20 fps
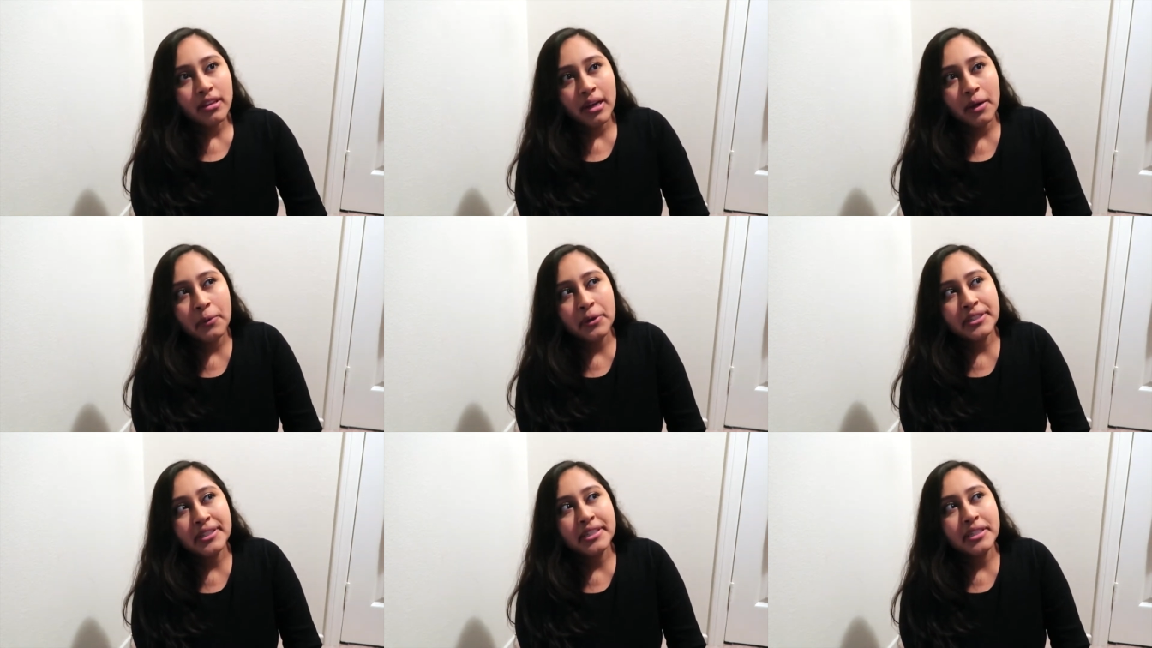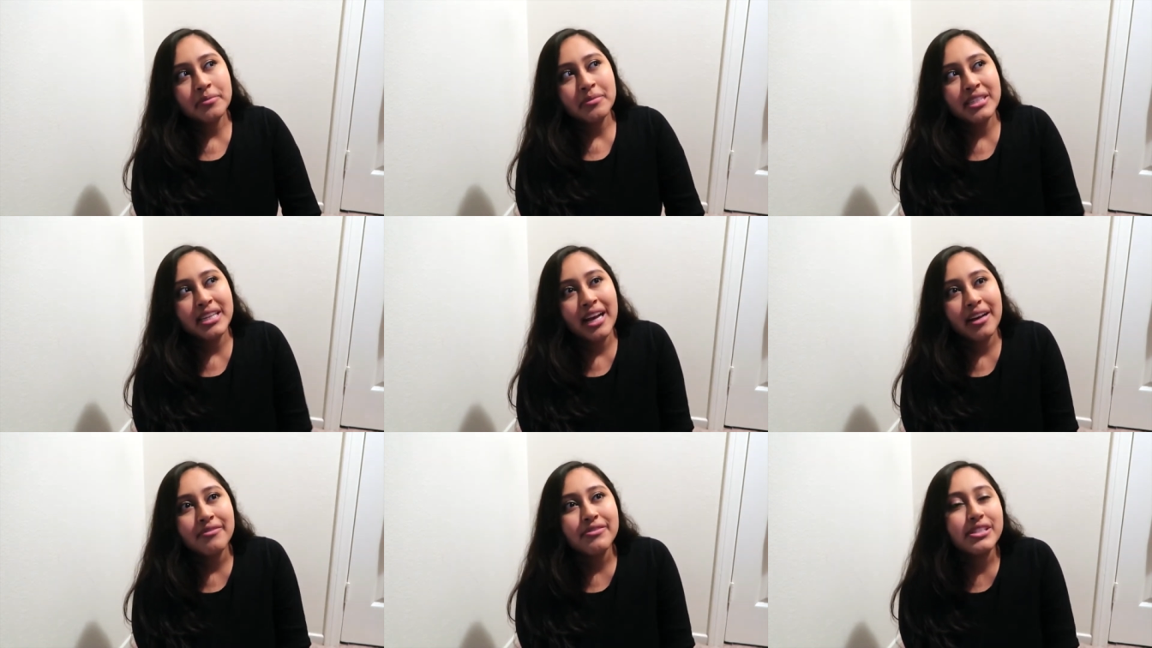I wanted him
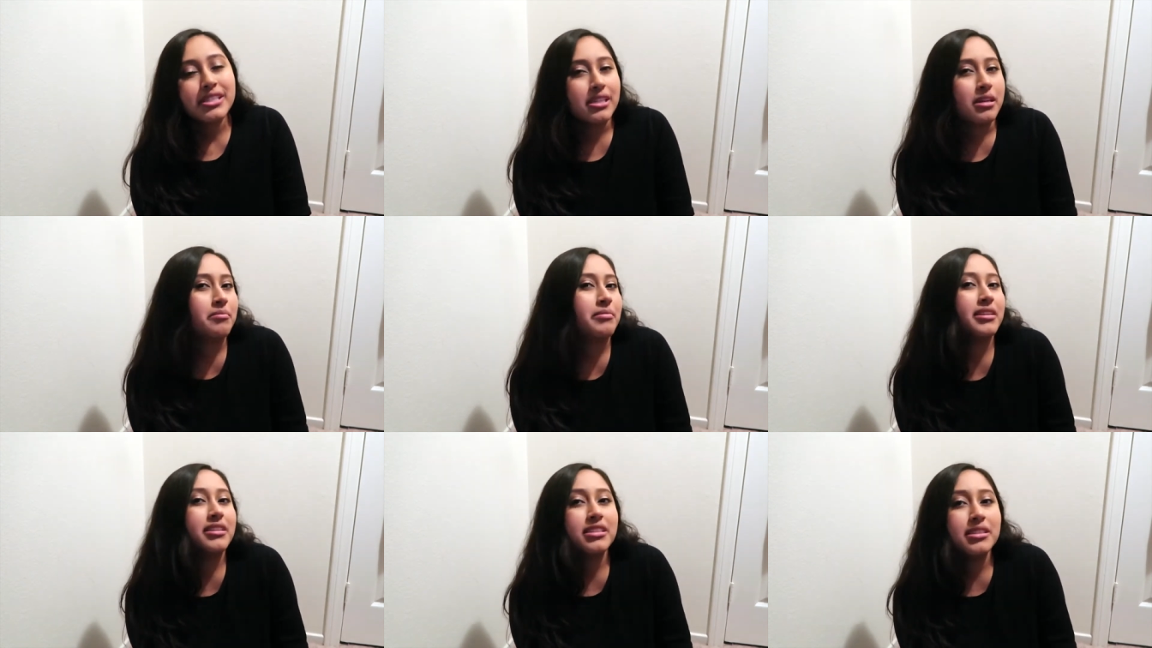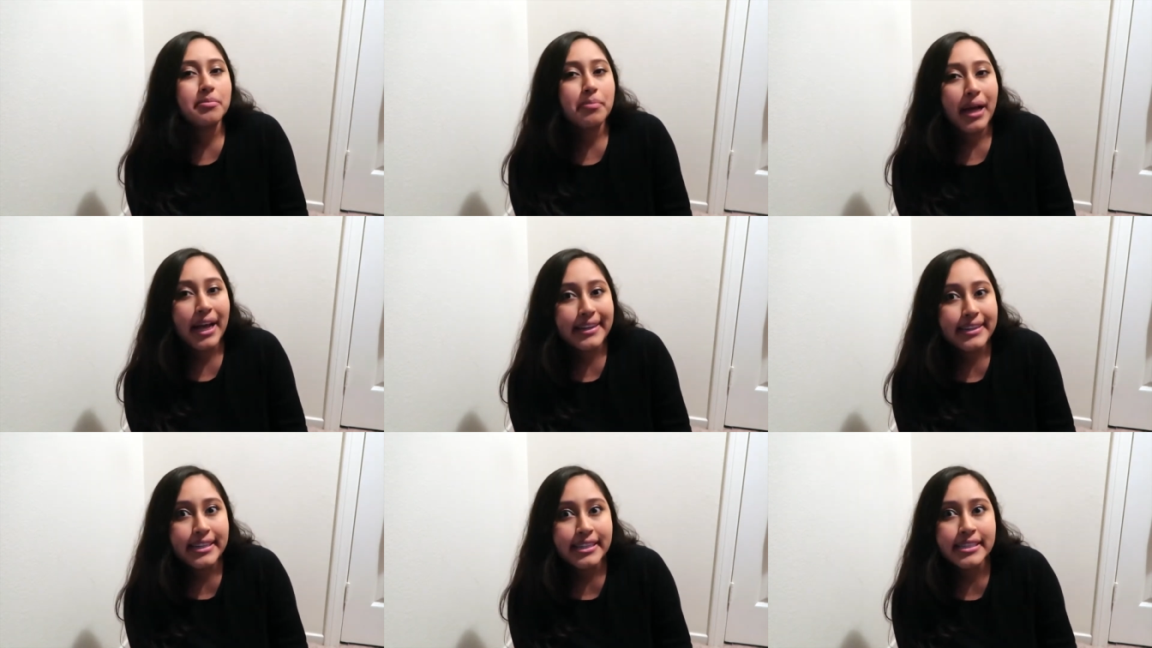to have some
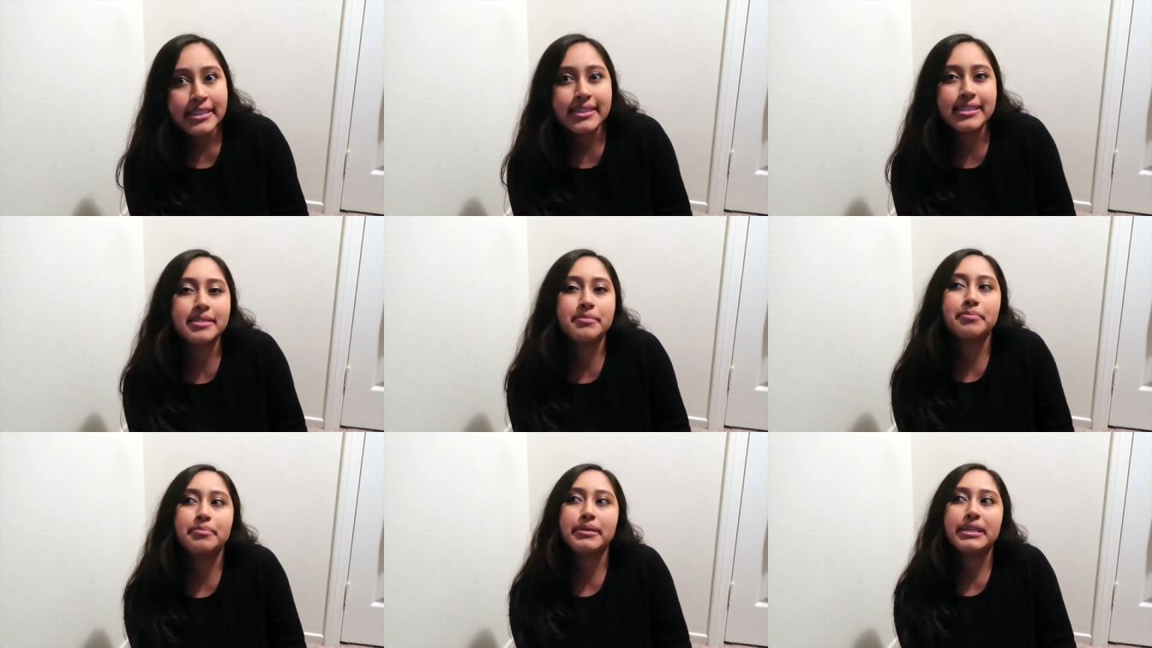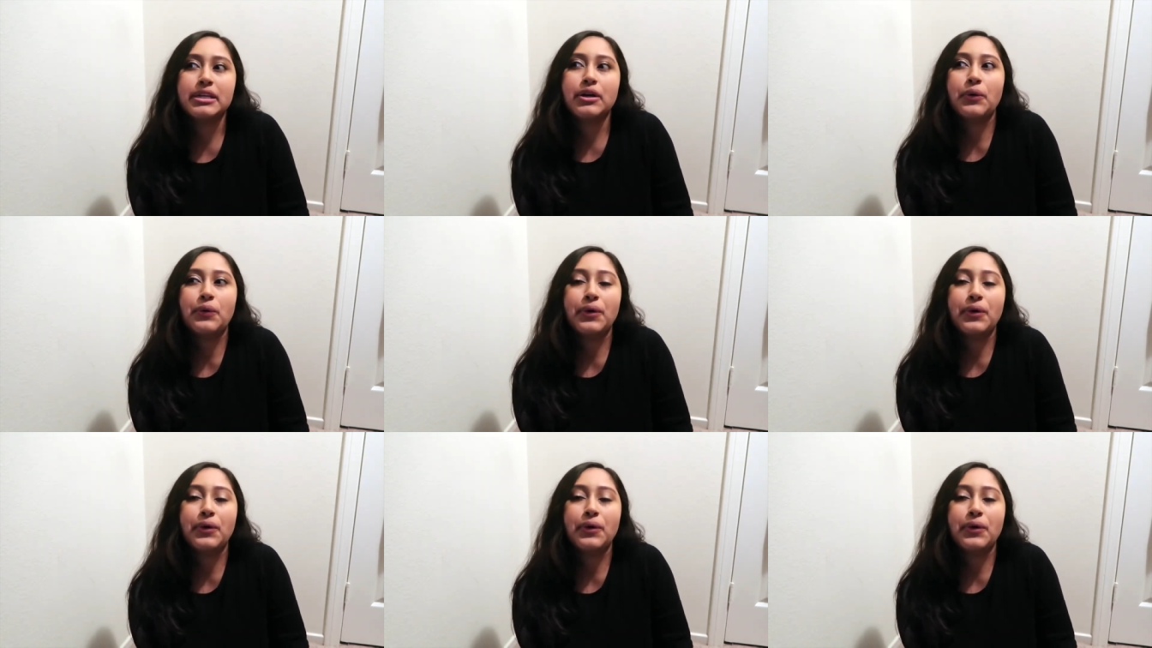independence, be